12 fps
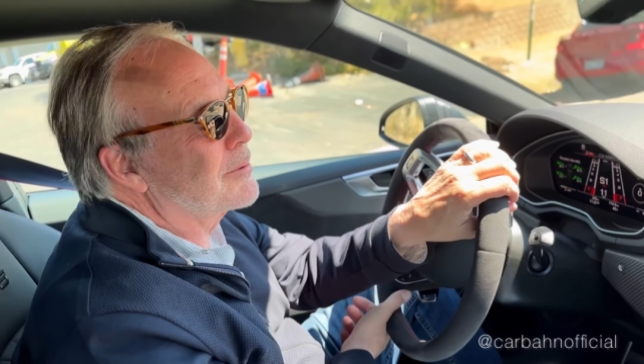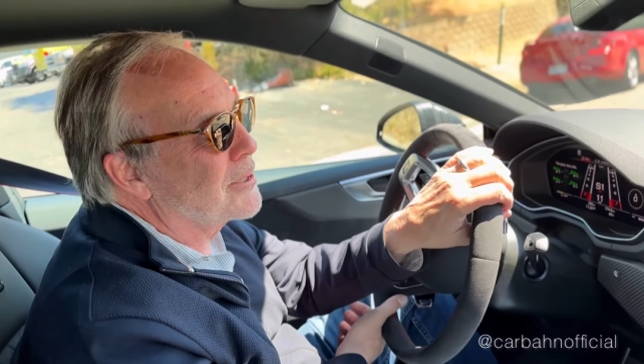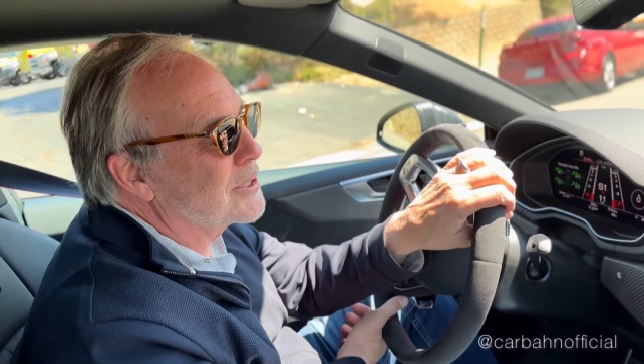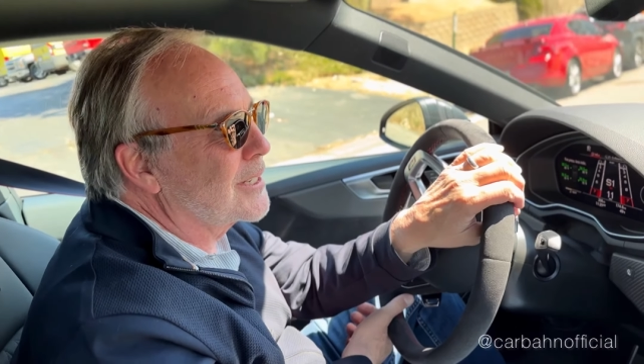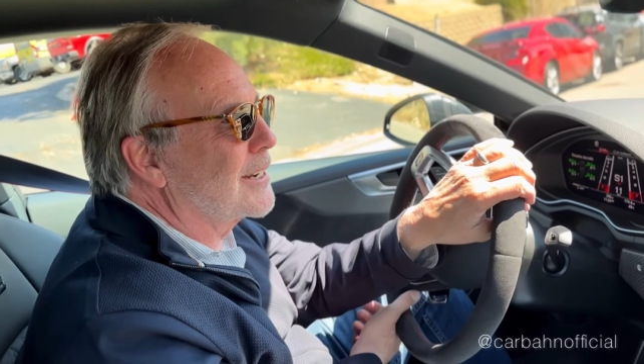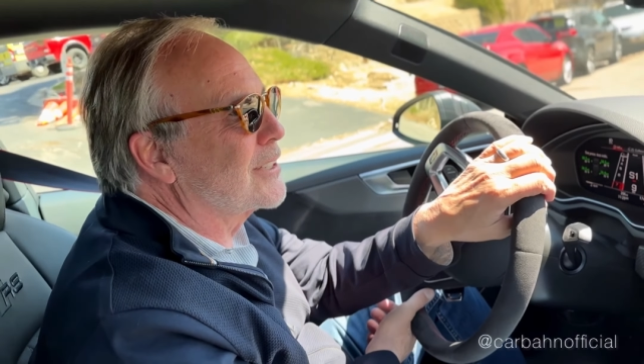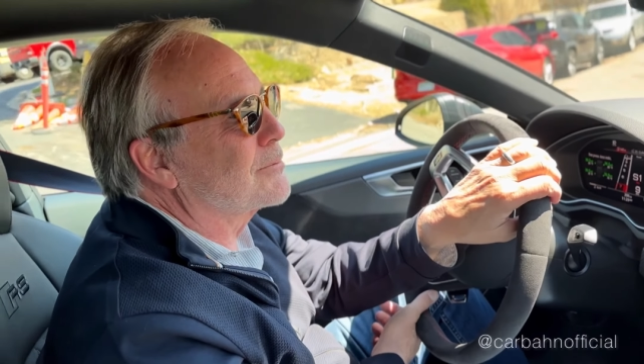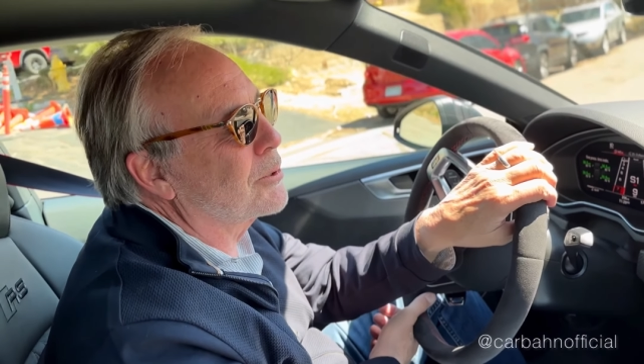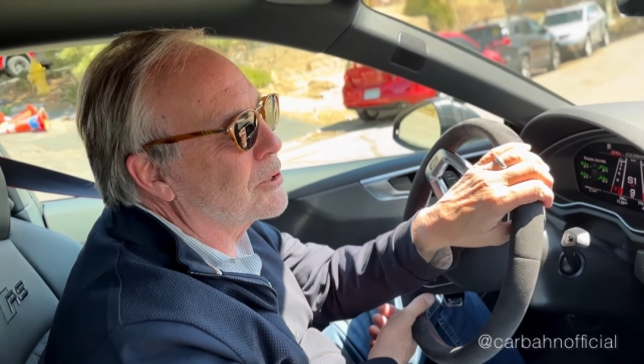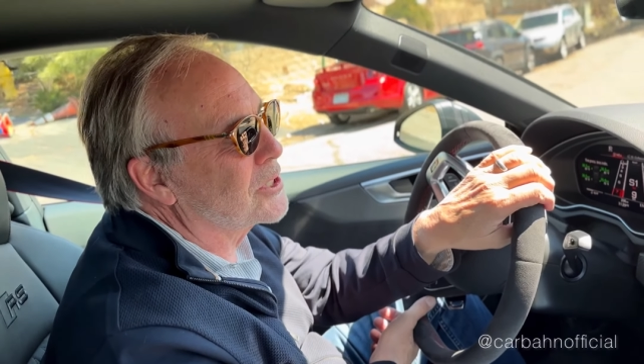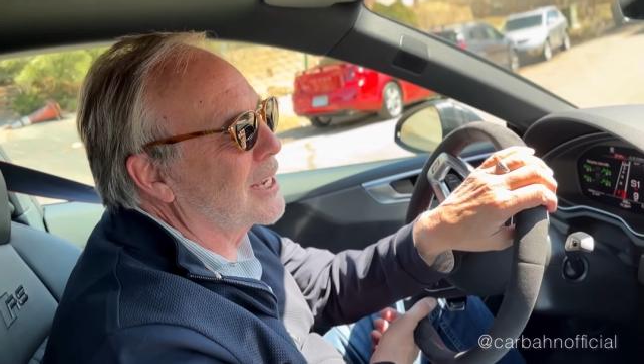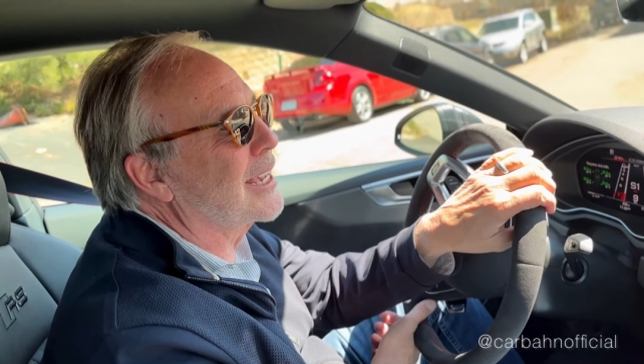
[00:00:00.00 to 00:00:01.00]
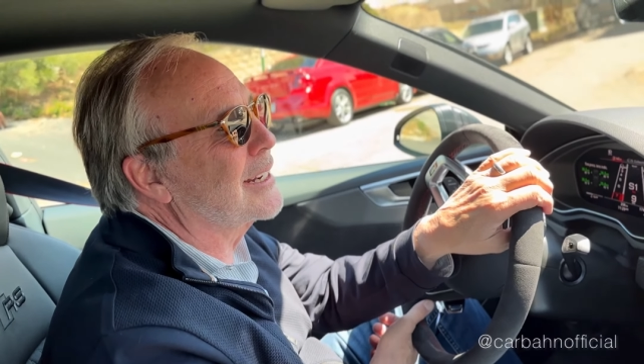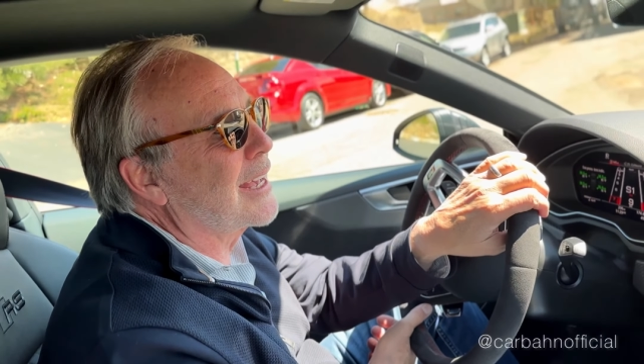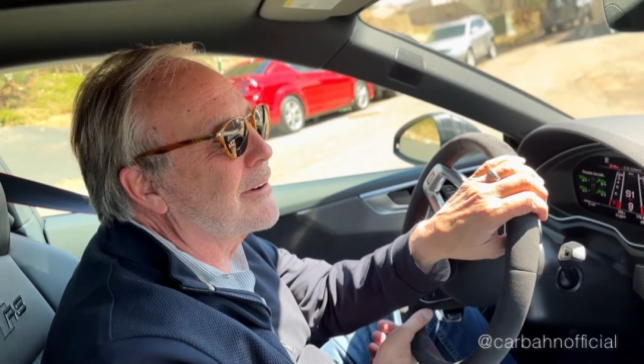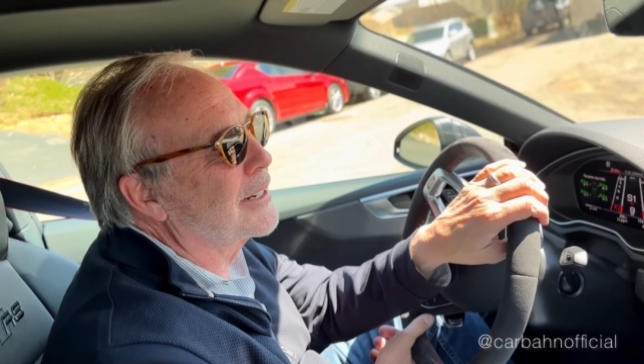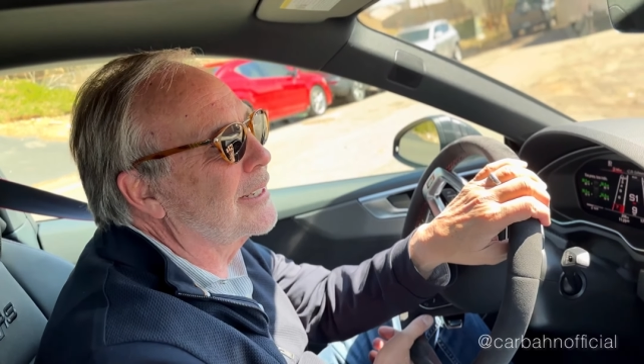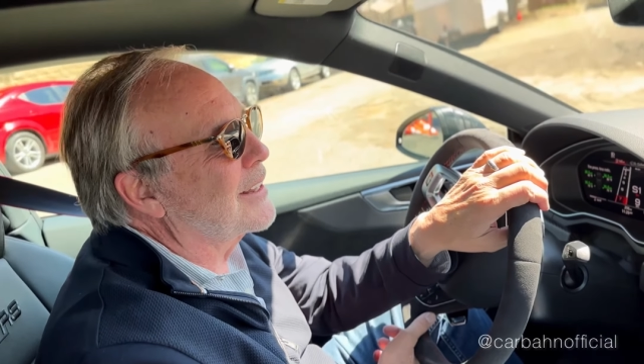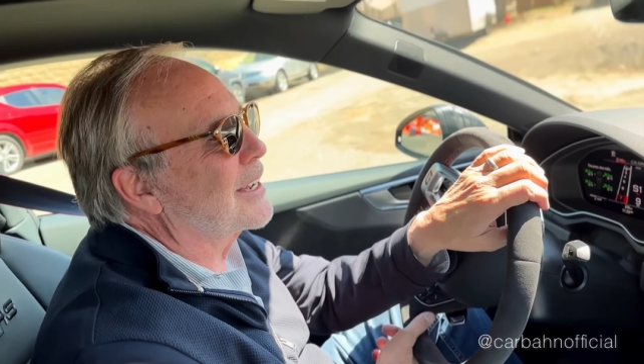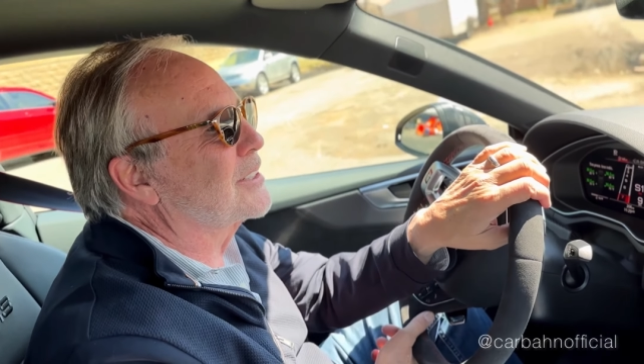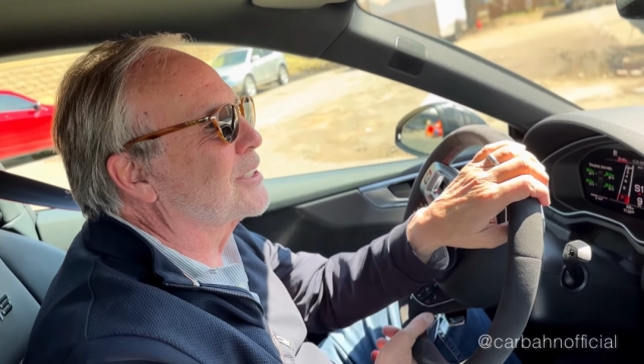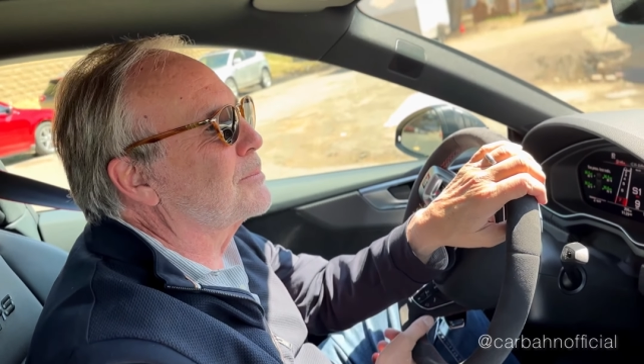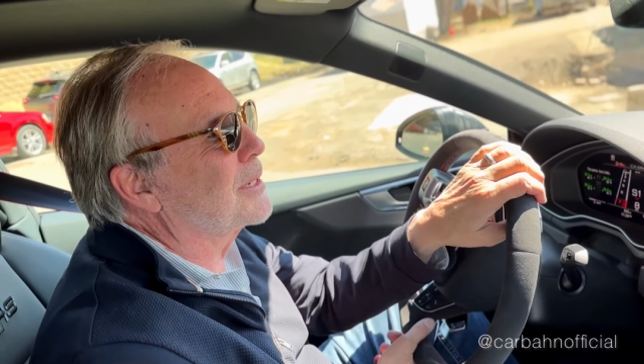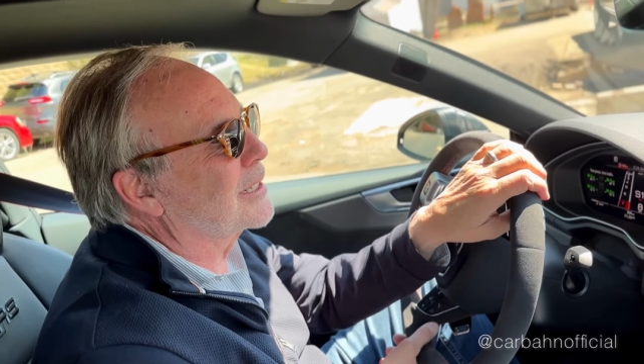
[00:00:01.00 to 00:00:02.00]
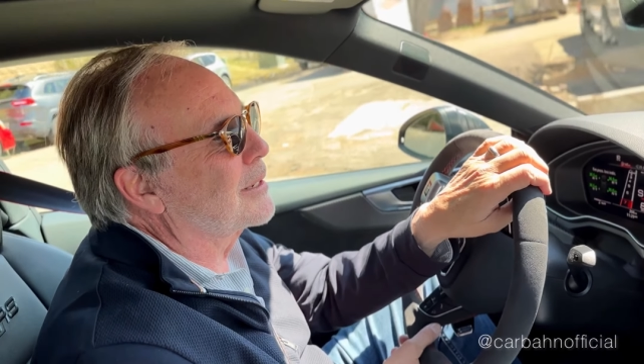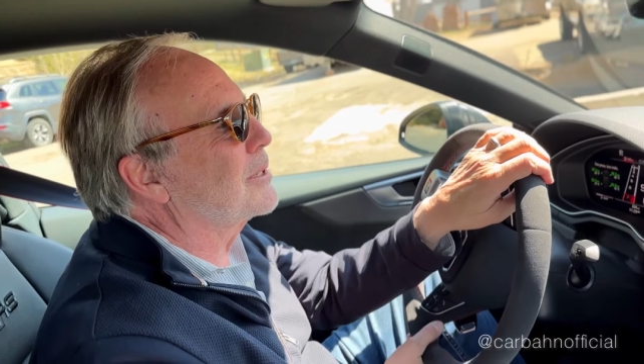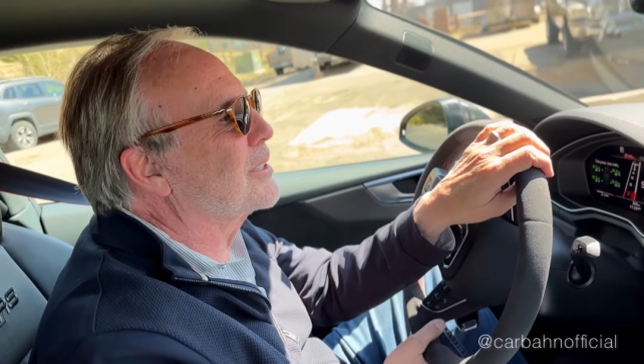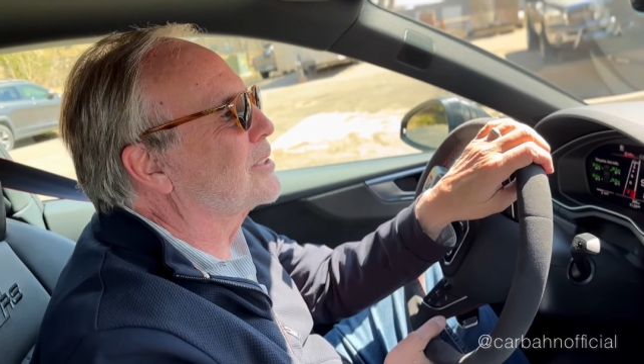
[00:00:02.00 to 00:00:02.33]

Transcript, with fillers: Mercedes, Porsche, and Audi, not just BMW.